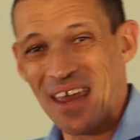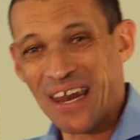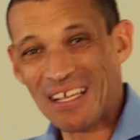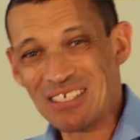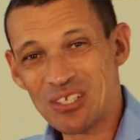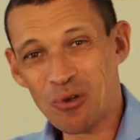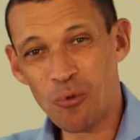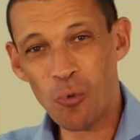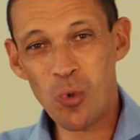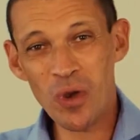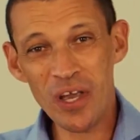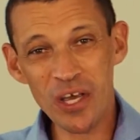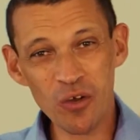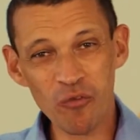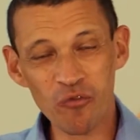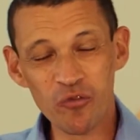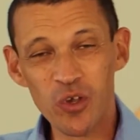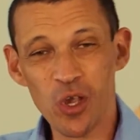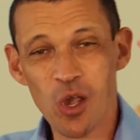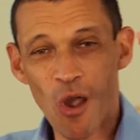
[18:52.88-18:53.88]
that is the Word
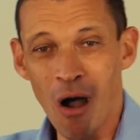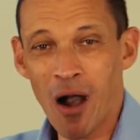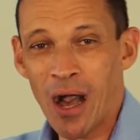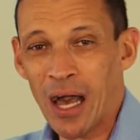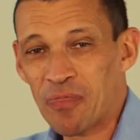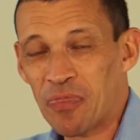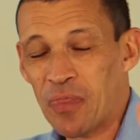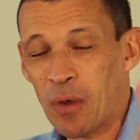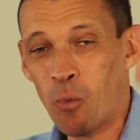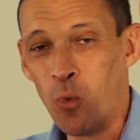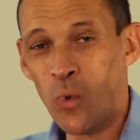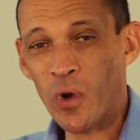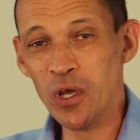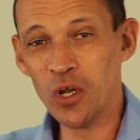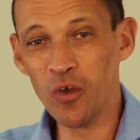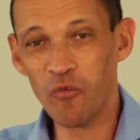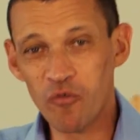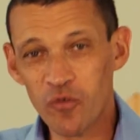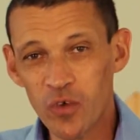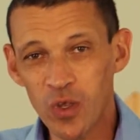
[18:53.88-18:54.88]
of God. The
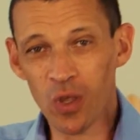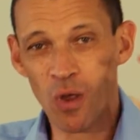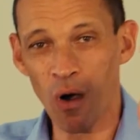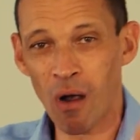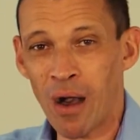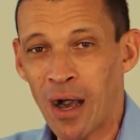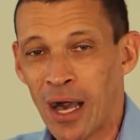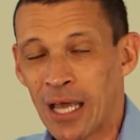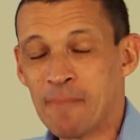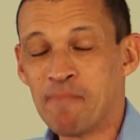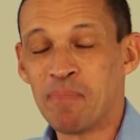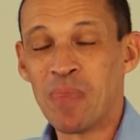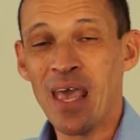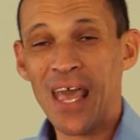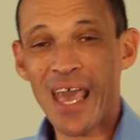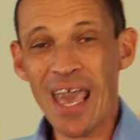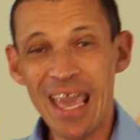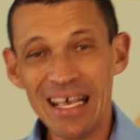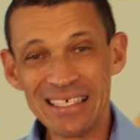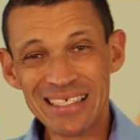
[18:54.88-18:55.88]
Word of God
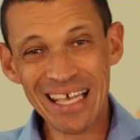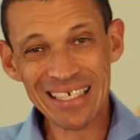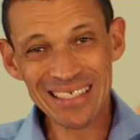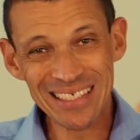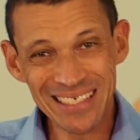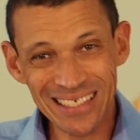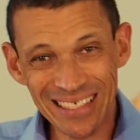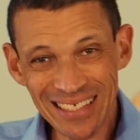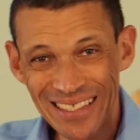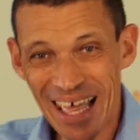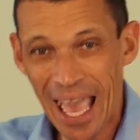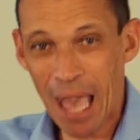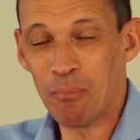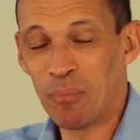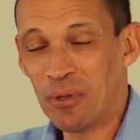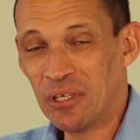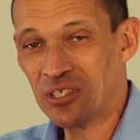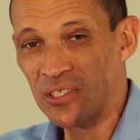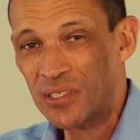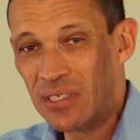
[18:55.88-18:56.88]
has
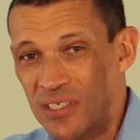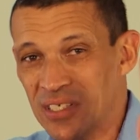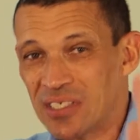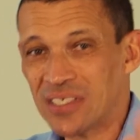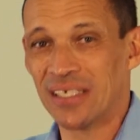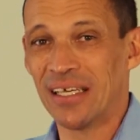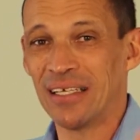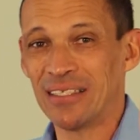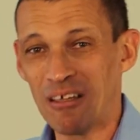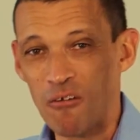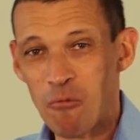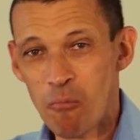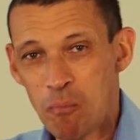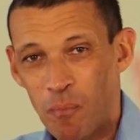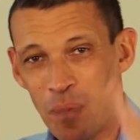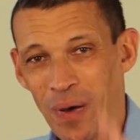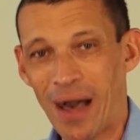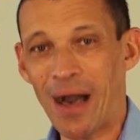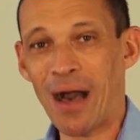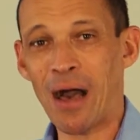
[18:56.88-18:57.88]
established certain
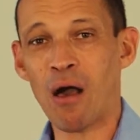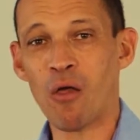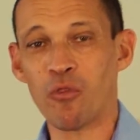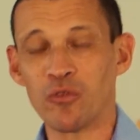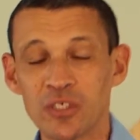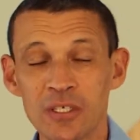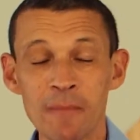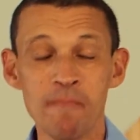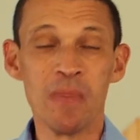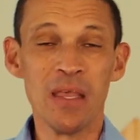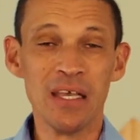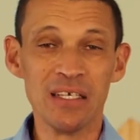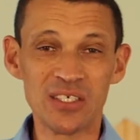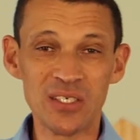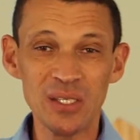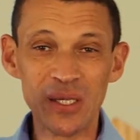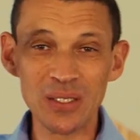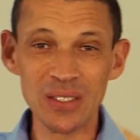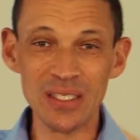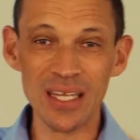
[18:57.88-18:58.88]
paths,
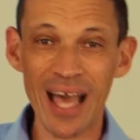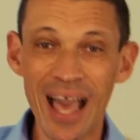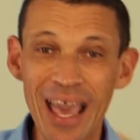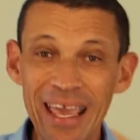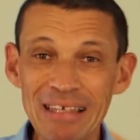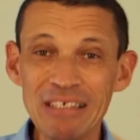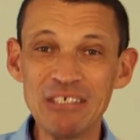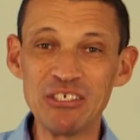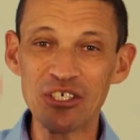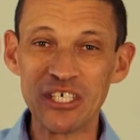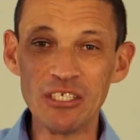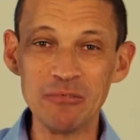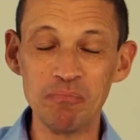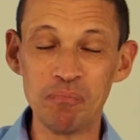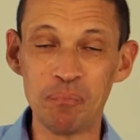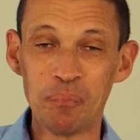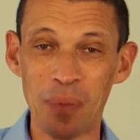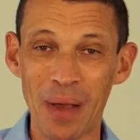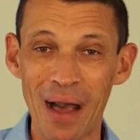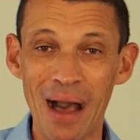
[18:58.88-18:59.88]
certain ancient
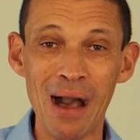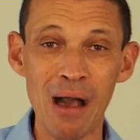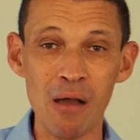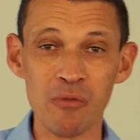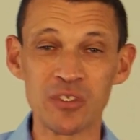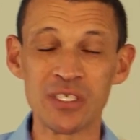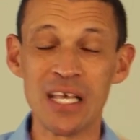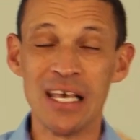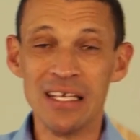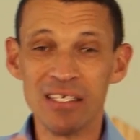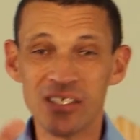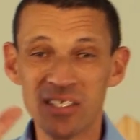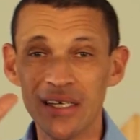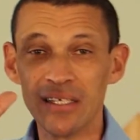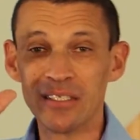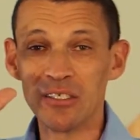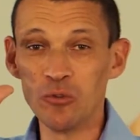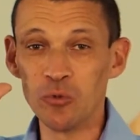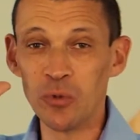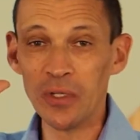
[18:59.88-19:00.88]
paths,
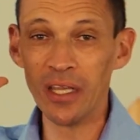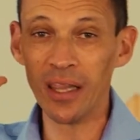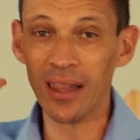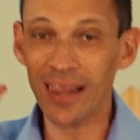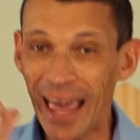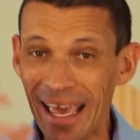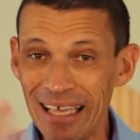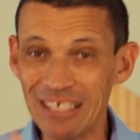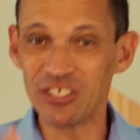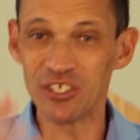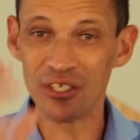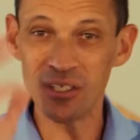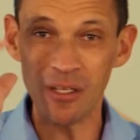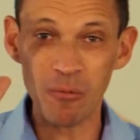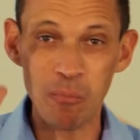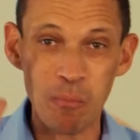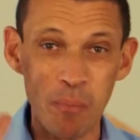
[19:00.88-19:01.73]
certain relational